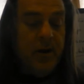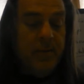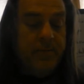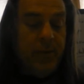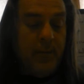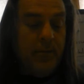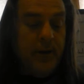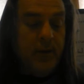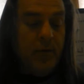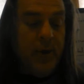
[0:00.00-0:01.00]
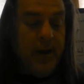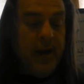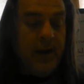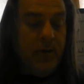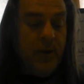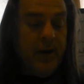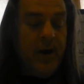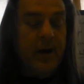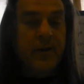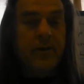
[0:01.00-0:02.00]
probably 28,
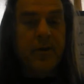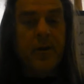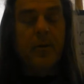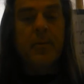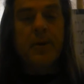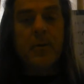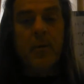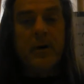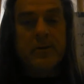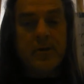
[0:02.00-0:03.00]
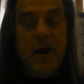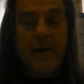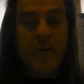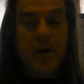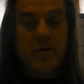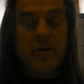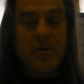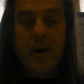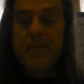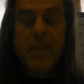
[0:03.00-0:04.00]
29, and 30 would be the ones that you have questions
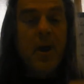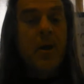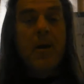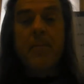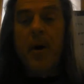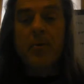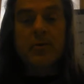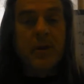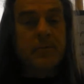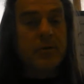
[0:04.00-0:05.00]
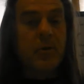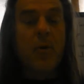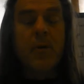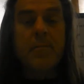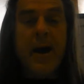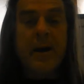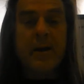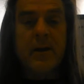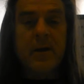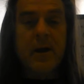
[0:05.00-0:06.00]
on, post. I'm still going back
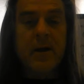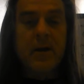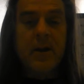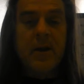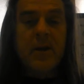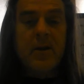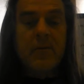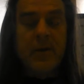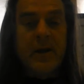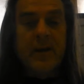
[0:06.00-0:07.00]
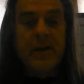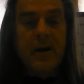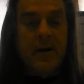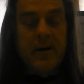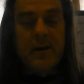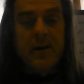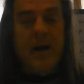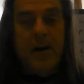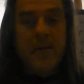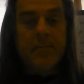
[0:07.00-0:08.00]
and reading the
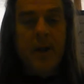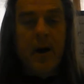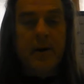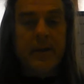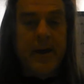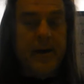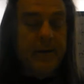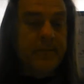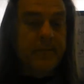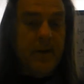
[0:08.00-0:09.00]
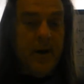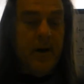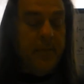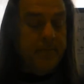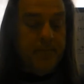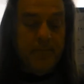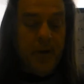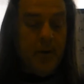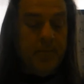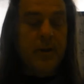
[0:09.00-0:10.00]
comment blog there.
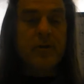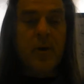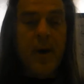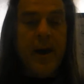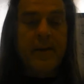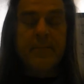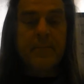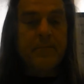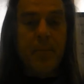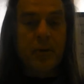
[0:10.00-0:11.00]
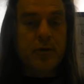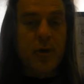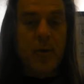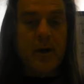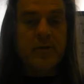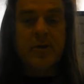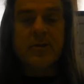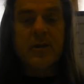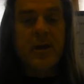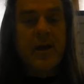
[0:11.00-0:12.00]
Please go ahead, post your
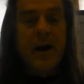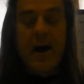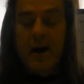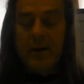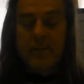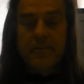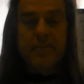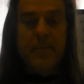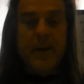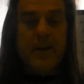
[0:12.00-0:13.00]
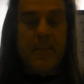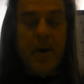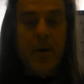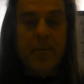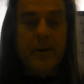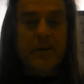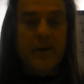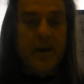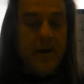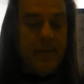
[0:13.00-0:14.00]
questions. I'll make that my opening to
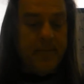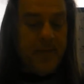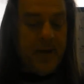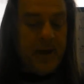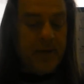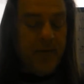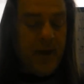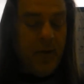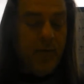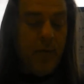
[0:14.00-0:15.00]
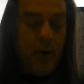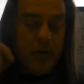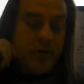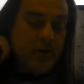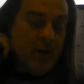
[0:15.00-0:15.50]
the next video, of course.